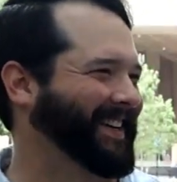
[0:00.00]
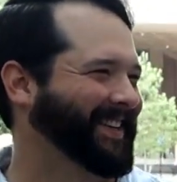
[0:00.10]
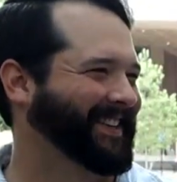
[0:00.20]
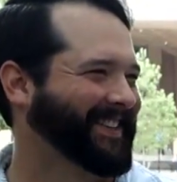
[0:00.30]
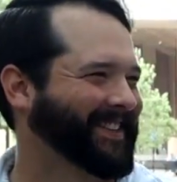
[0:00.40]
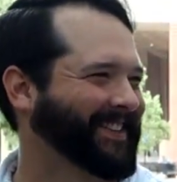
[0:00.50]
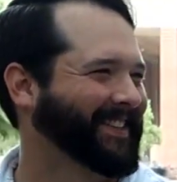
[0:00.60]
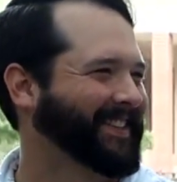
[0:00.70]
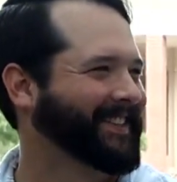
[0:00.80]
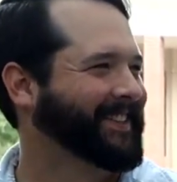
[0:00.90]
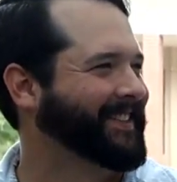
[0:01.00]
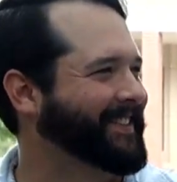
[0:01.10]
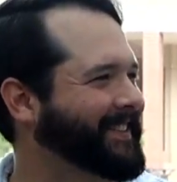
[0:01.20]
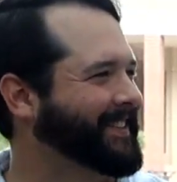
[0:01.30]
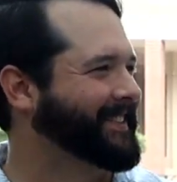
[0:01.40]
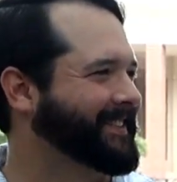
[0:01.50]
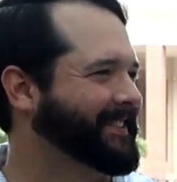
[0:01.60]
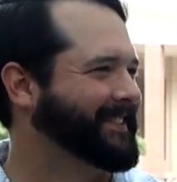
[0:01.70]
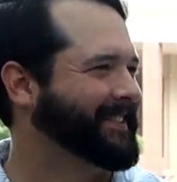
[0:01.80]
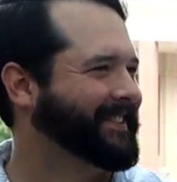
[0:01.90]

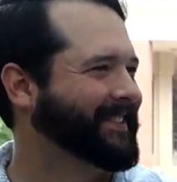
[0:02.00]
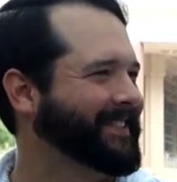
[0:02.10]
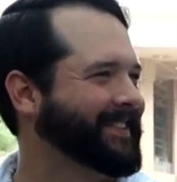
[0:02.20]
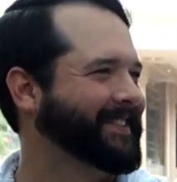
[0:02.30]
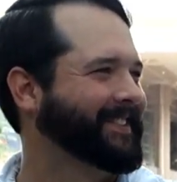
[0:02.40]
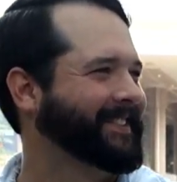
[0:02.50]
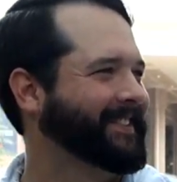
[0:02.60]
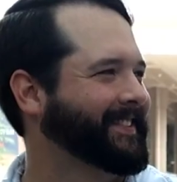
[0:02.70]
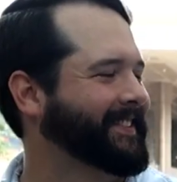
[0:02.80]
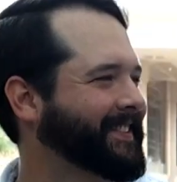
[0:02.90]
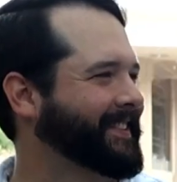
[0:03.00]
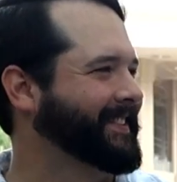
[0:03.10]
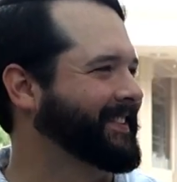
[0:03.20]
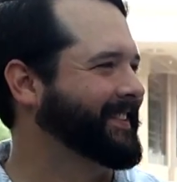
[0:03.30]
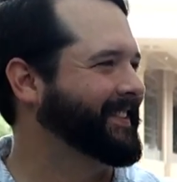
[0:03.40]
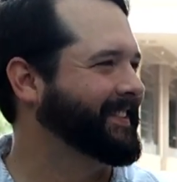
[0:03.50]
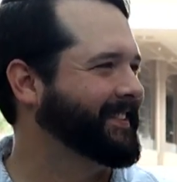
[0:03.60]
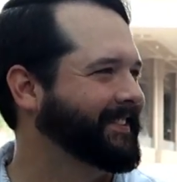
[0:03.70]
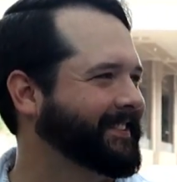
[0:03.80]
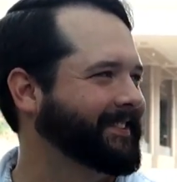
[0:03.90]

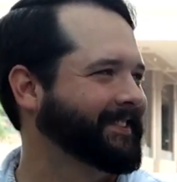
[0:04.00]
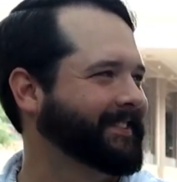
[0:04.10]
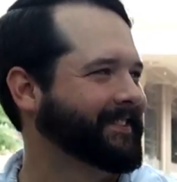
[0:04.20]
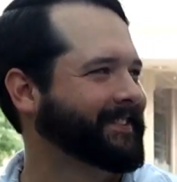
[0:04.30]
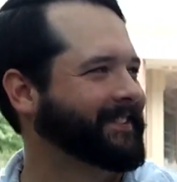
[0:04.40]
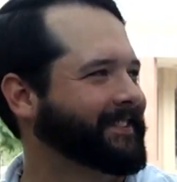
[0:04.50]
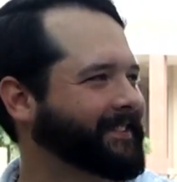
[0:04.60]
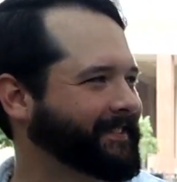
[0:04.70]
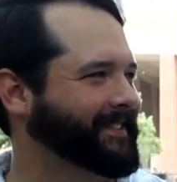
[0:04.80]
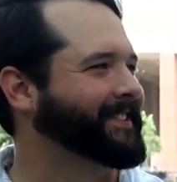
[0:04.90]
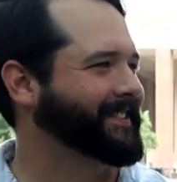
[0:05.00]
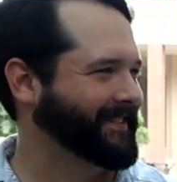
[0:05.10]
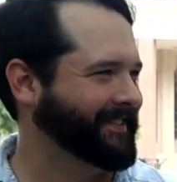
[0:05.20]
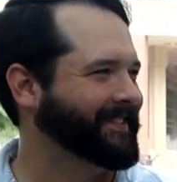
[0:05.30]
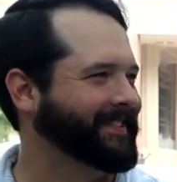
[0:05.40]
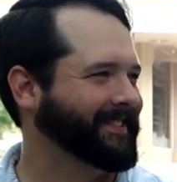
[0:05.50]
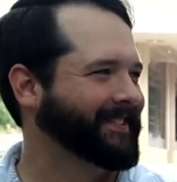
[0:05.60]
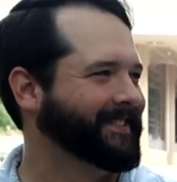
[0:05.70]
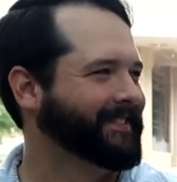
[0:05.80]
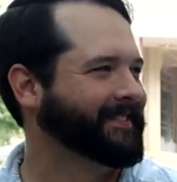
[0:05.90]

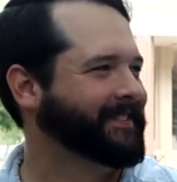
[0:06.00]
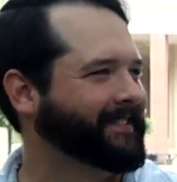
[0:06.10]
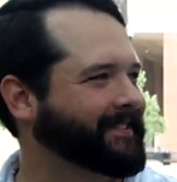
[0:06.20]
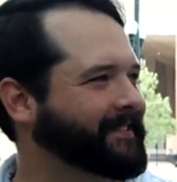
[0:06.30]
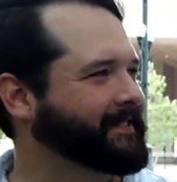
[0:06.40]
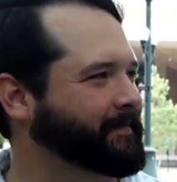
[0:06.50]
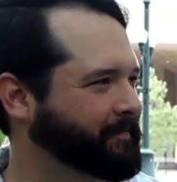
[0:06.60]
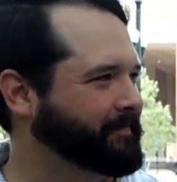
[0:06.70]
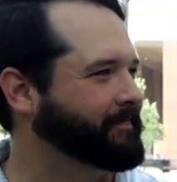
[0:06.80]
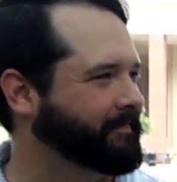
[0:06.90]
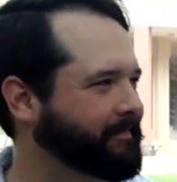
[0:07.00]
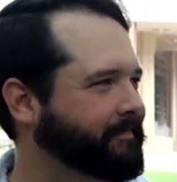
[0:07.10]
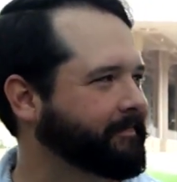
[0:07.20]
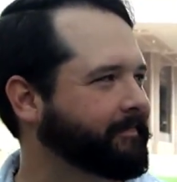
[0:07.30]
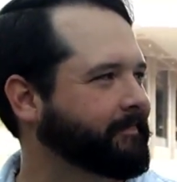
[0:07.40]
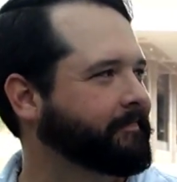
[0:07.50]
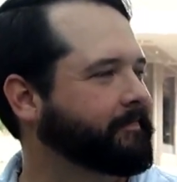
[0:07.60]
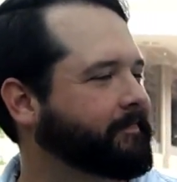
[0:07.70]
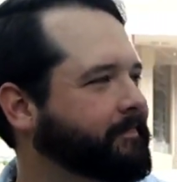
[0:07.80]
[no speech]